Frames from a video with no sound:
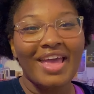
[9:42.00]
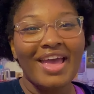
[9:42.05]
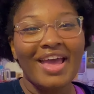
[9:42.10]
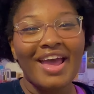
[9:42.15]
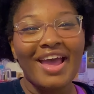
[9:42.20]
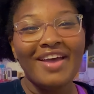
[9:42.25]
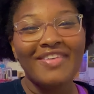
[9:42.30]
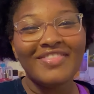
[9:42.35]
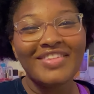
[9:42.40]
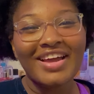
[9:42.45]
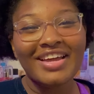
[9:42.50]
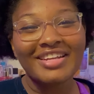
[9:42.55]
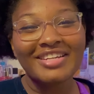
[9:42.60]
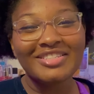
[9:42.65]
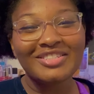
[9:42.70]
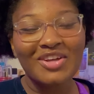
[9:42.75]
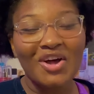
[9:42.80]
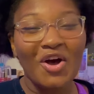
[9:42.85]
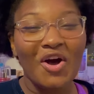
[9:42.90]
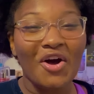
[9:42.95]
And that
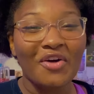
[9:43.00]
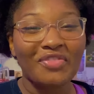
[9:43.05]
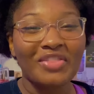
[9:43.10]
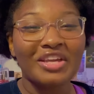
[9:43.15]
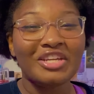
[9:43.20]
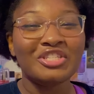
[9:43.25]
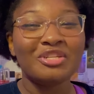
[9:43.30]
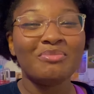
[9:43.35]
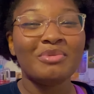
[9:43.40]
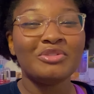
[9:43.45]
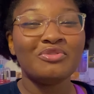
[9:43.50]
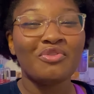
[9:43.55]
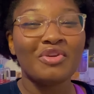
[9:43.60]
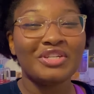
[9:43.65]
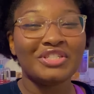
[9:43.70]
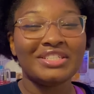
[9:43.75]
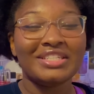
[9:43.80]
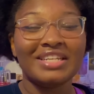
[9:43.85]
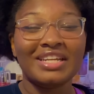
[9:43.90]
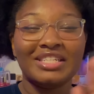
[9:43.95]
is all. Thanks so much for
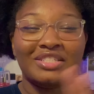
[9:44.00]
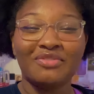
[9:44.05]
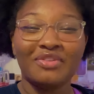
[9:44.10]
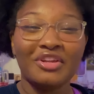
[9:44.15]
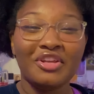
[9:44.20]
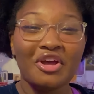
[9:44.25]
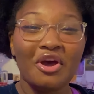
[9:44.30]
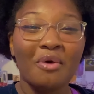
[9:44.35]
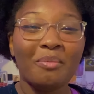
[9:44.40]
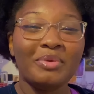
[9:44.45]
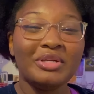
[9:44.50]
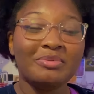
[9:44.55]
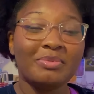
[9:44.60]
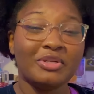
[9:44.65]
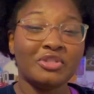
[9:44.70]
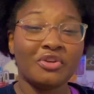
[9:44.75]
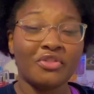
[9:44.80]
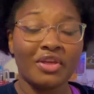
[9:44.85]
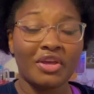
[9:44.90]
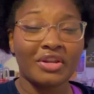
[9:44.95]
watching today's video. Please make
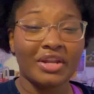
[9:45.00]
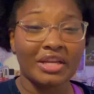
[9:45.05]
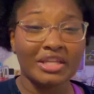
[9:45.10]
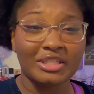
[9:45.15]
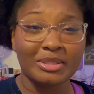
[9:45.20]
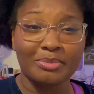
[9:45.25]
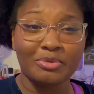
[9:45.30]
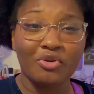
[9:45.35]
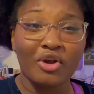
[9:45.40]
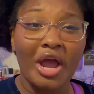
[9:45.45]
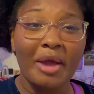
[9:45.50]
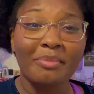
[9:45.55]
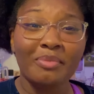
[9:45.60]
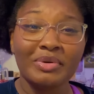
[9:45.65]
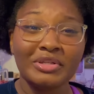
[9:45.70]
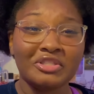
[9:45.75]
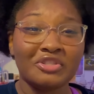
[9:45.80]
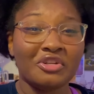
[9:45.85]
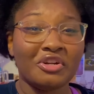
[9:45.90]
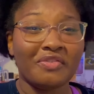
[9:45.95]
sure that you like, subscribe, and
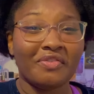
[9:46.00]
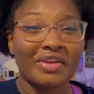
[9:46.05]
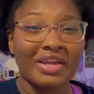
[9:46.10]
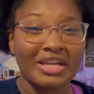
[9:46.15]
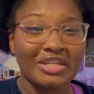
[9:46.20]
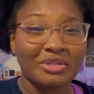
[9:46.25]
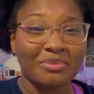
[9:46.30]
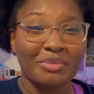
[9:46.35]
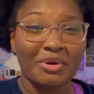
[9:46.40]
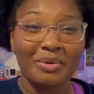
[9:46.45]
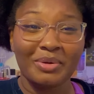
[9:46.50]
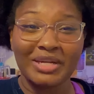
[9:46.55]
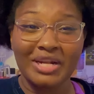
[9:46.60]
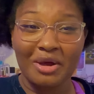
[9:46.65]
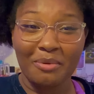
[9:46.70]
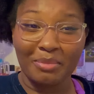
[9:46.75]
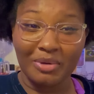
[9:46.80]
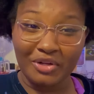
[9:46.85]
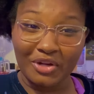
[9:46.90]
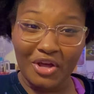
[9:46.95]
press the notification bell
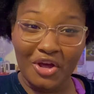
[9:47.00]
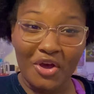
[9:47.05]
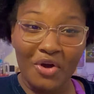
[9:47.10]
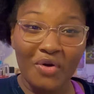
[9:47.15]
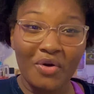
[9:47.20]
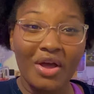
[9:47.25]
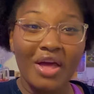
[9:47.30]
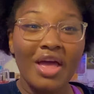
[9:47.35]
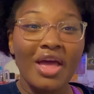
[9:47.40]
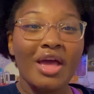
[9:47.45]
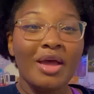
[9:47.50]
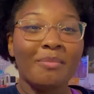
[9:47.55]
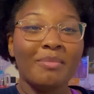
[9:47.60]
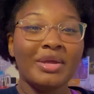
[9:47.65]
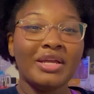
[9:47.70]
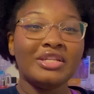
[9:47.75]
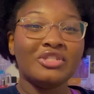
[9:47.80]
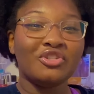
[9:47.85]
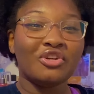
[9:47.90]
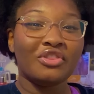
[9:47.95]
down below.
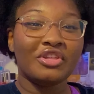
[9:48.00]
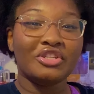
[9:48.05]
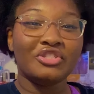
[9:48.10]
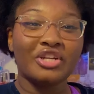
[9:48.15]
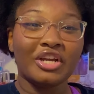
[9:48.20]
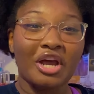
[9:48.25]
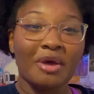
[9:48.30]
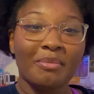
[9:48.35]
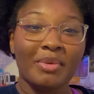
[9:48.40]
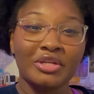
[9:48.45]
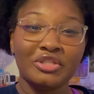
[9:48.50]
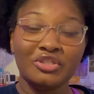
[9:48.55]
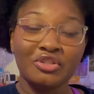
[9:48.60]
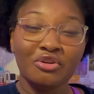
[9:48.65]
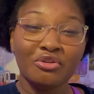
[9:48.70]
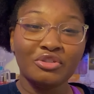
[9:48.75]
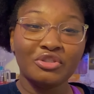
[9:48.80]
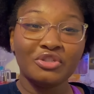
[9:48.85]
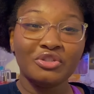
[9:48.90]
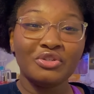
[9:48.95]
Make sure that you check out my
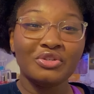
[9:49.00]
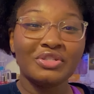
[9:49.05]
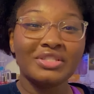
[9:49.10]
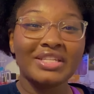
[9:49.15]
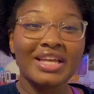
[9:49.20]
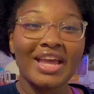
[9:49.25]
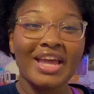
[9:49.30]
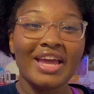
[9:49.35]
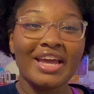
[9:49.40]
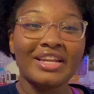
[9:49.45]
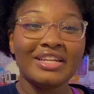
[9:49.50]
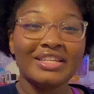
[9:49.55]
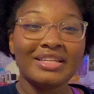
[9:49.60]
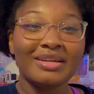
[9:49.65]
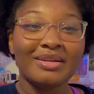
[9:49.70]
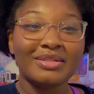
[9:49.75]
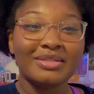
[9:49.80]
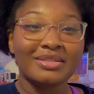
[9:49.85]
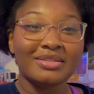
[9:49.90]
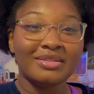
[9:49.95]
socials and
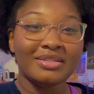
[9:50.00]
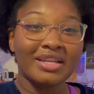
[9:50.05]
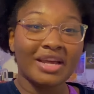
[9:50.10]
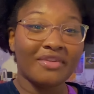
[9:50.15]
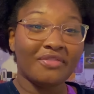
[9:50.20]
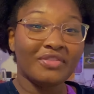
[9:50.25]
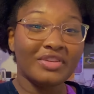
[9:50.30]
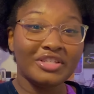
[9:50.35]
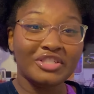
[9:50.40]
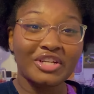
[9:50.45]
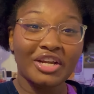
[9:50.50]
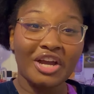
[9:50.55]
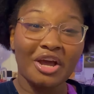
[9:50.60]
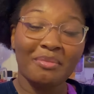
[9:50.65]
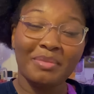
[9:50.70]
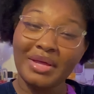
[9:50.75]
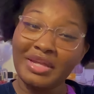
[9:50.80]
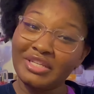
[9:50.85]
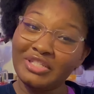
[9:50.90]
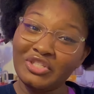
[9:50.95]
definitely check out
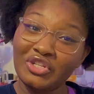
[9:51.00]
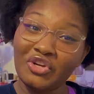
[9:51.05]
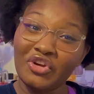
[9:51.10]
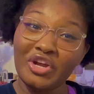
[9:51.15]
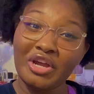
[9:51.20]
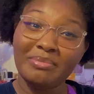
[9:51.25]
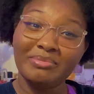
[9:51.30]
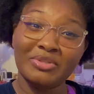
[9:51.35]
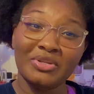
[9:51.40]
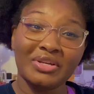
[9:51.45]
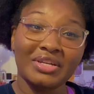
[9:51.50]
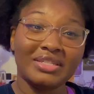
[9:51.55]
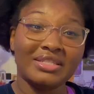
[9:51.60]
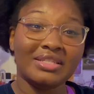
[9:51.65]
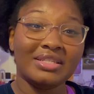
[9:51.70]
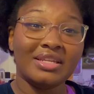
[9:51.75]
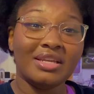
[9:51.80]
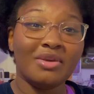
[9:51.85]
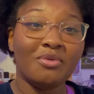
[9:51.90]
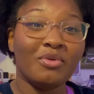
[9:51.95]
my Instagram so you can
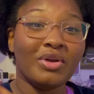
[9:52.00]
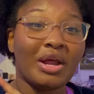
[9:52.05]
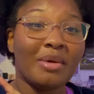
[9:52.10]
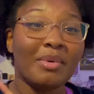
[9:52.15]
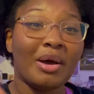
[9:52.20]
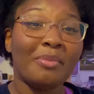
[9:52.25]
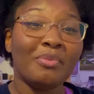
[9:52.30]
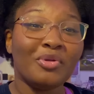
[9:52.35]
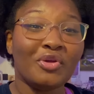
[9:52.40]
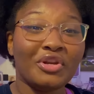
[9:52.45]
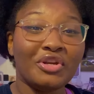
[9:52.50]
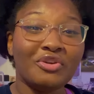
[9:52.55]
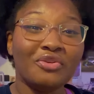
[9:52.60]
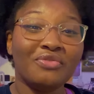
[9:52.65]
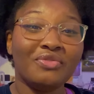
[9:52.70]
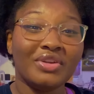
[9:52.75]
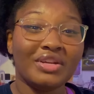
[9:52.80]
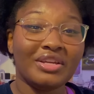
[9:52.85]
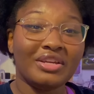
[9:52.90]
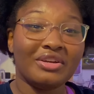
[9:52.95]
see when I'm uploading new
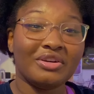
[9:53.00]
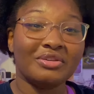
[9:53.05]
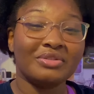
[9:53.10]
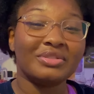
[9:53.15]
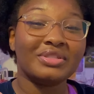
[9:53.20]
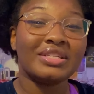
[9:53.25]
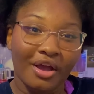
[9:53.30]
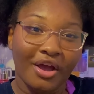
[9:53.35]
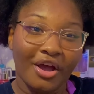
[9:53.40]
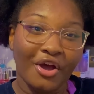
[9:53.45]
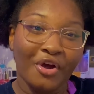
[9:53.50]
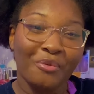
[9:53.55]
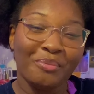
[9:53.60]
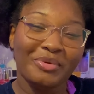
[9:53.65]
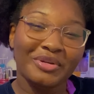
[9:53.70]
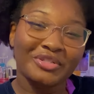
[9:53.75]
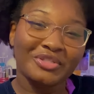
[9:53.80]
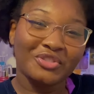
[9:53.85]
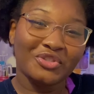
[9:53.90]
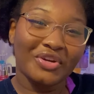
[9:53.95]
videos. I hope you
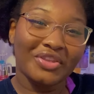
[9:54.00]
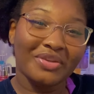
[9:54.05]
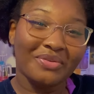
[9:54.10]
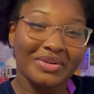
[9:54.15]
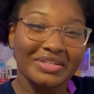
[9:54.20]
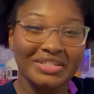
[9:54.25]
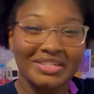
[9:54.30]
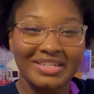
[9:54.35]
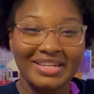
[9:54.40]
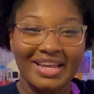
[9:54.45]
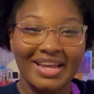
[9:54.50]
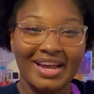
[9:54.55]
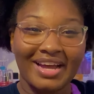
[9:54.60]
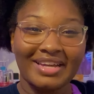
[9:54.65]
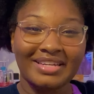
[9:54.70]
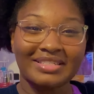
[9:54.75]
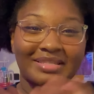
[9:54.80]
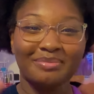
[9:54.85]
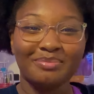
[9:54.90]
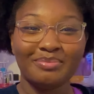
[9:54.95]
enjoy the rest of your day,
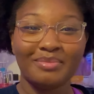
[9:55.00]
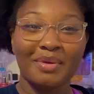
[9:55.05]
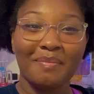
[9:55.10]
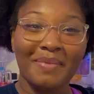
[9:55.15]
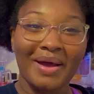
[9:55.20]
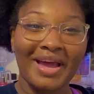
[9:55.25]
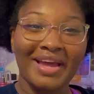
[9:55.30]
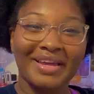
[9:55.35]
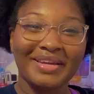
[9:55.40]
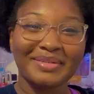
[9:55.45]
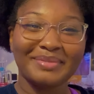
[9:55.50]
guys. Bye.